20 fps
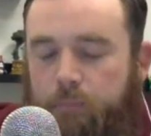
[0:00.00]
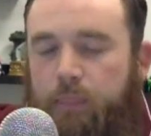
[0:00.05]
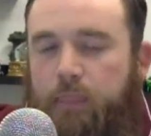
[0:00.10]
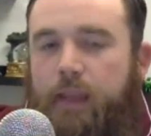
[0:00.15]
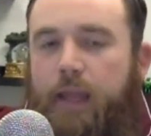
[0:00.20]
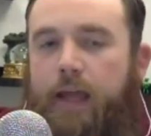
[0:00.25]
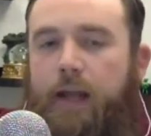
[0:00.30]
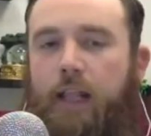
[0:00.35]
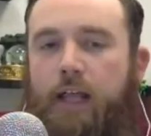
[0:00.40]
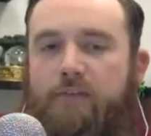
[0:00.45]

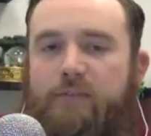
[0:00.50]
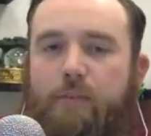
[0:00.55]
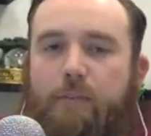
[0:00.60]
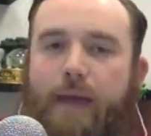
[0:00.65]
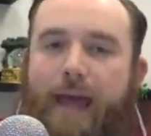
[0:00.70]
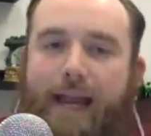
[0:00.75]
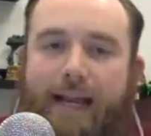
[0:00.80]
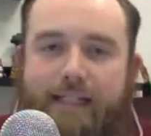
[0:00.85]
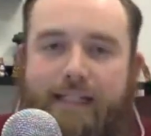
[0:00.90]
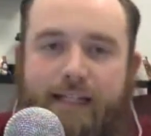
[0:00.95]
and a level
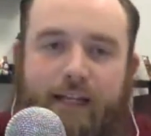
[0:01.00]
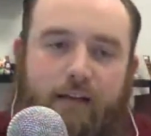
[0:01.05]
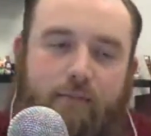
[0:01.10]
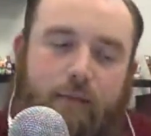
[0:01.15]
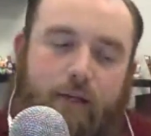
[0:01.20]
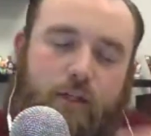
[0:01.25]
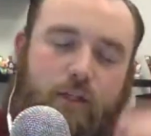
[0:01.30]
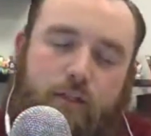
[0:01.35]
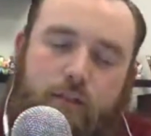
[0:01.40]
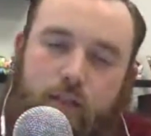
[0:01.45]
pack is going to
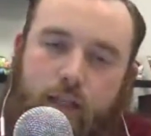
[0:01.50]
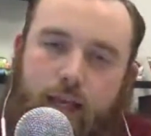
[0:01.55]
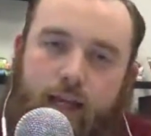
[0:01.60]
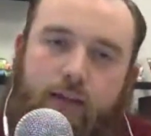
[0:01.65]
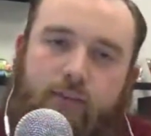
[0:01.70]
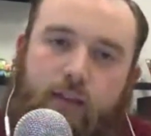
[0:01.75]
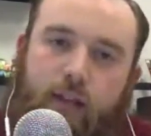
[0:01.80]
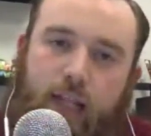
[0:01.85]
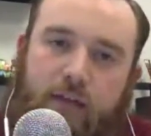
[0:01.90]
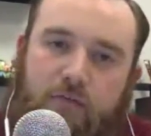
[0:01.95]
be just
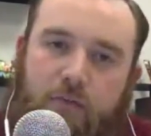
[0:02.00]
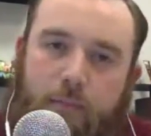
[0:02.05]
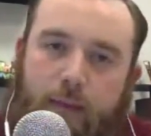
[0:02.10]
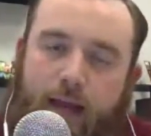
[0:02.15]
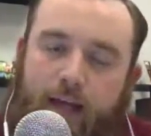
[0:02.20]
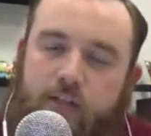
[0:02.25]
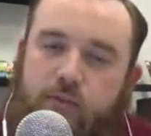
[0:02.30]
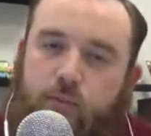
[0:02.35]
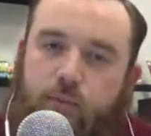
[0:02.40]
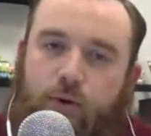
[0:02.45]
like the level
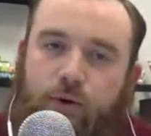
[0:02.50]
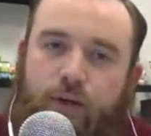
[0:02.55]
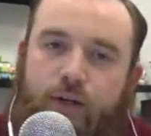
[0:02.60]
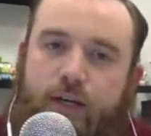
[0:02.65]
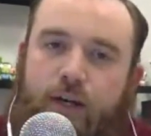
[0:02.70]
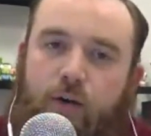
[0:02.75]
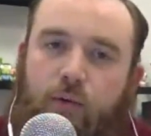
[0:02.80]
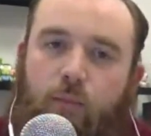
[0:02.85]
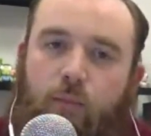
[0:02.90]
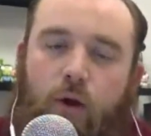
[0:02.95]
packs were in
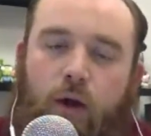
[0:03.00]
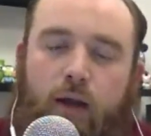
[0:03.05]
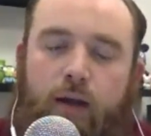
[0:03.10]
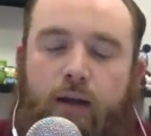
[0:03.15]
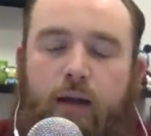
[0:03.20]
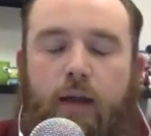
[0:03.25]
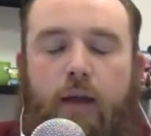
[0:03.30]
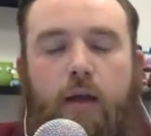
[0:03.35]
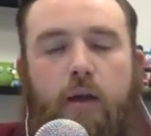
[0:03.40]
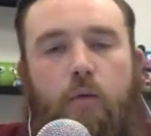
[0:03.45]
year
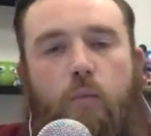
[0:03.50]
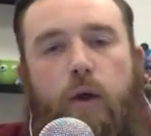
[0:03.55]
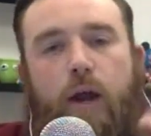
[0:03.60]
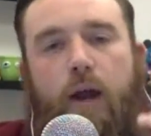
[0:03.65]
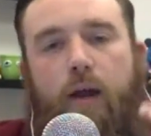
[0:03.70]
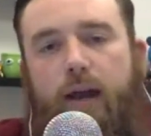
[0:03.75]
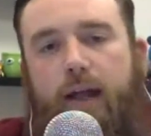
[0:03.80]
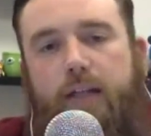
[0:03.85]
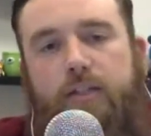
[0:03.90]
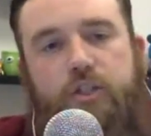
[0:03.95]
1,
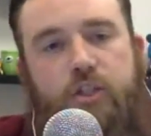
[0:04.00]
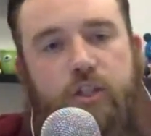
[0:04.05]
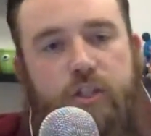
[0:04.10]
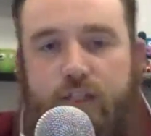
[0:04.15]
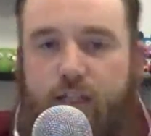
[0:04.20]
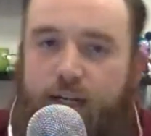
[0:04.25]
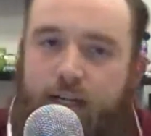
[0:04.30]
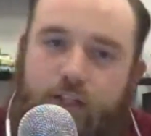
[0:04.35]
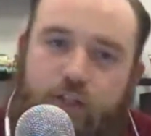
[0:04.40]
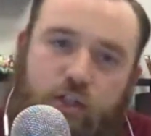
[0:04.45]
where it's
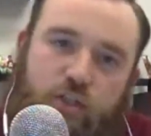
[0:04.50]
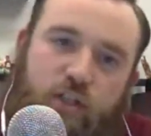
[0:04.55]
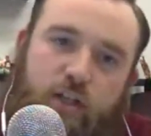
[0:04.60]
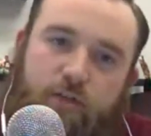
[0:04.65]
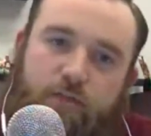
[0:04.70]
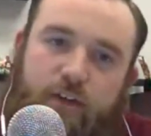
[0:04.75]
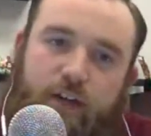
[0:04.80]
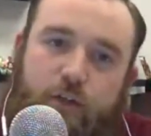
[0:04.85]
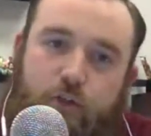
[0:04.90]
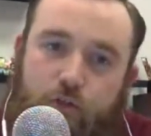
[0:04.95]
just
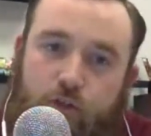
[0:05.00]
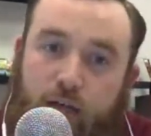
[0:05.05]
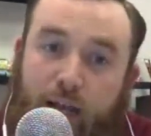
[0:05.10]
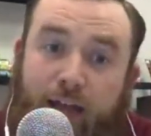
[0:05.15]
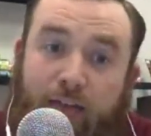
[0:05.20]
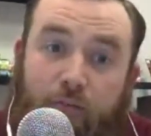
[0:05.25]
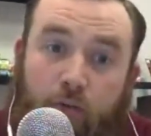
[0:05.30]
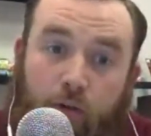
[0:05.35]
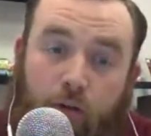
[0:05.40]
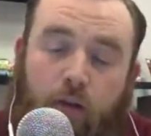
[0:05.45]
a featured
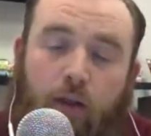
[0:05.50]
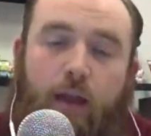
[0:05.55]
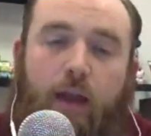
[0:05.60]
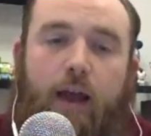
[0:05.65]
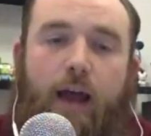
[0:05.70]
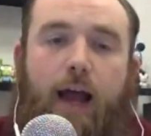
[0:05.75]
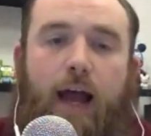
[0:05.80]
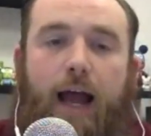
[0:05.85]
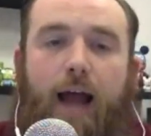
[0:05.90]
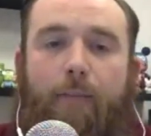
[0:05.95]
level.
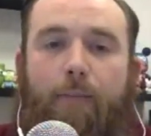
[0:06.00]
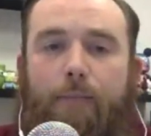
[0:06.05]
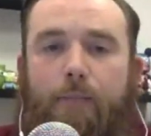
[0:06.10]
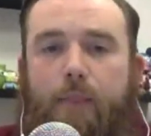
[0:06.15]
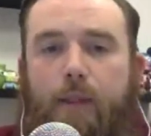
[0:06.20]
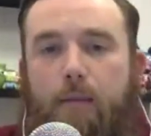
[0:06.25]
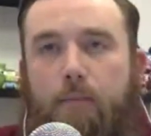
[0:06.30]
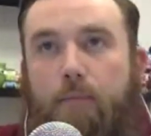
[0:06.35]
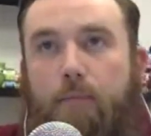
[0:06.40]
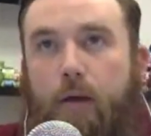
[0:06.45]

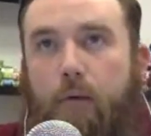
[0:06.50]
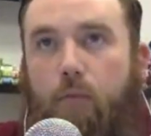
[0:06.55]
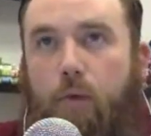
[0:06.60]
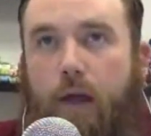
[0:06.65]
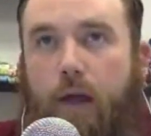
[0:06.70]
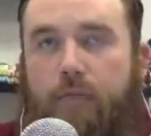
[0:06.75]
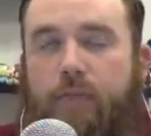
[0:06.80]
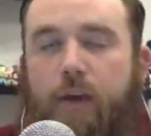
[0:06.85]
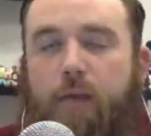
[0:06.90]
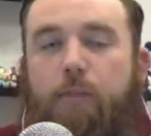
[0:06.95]
But
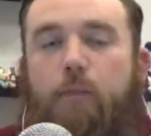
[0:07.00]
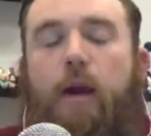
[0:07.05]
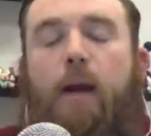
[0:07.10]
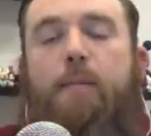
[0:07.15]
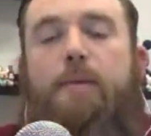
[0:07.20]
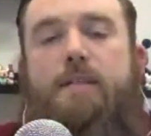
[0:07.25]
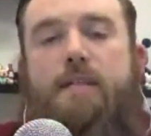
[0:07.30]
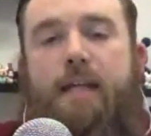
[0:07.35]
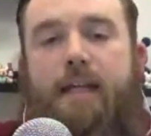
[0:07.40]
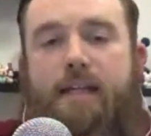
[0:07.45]
what they're
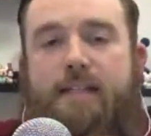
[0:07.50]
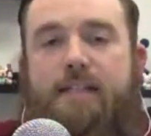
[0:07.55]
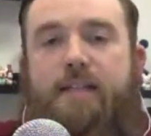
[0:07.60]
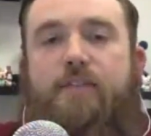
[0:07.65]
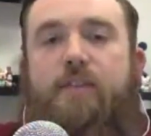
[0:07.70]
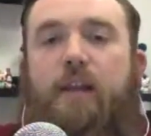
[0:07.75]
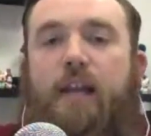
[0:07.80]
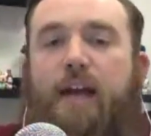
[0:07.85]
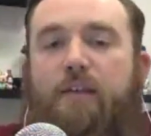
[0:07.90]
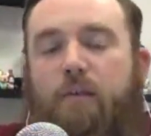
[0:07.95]
promising is
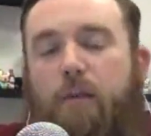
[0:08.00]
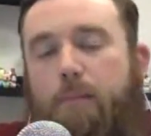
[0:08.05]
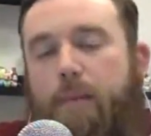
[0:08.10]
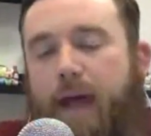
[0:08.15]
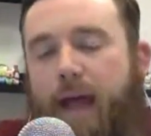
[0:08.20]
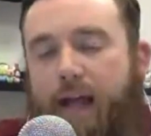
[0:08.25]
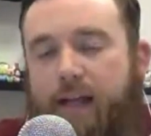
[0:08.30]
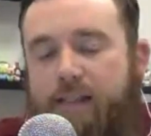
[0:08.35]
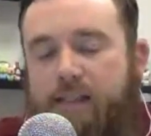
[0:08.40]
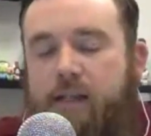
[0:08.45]
that the level
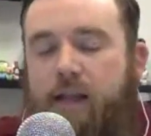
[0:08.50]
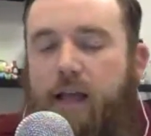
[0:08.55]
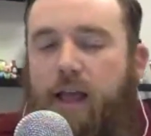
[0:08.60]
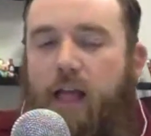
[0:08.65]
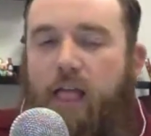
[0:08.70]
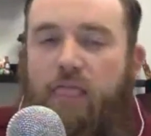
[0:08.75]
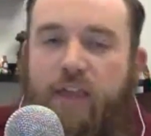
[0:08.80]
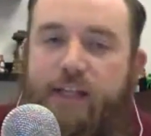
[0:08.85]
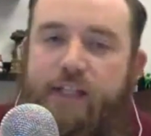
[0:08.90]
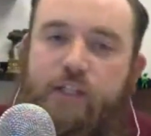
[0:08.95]
packs
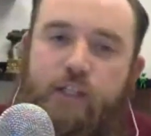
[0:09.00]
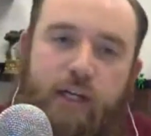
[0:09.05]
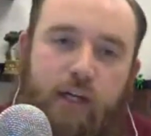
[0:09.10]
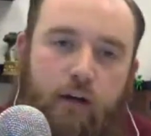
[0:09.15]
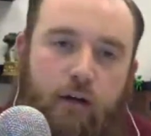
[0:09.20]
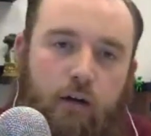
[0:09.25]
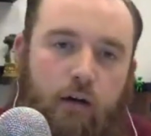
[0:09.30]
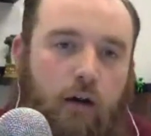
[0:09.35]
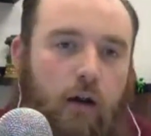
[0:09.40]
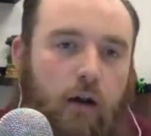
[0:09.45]
this year